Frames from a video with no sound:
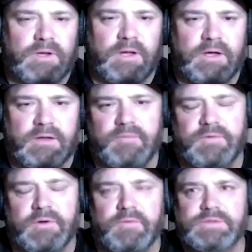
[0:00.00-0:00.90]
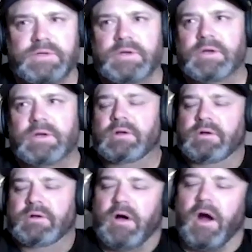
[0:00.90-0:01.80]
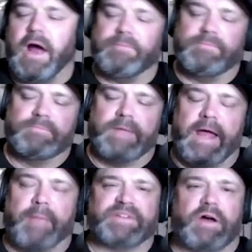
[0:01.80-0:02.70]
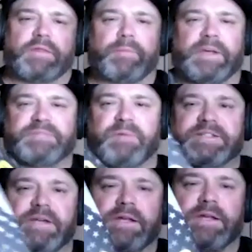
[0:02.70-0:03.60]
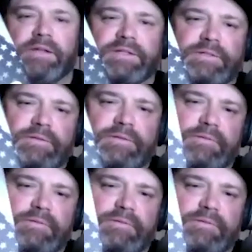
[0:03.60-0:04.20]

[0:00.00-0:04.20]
like leftovers. All right. Amazon, the best place to get this?